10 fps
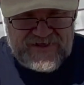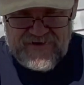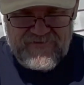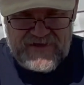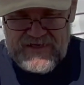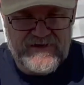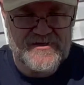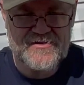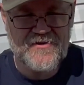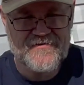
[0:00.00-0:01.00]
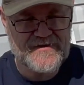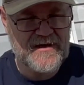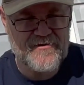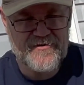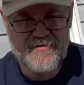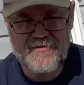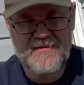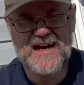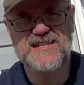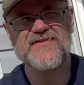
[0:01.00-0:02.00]
are really good stoves down to about
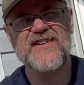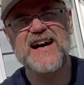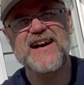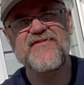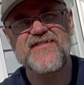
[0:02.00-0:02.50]
-5.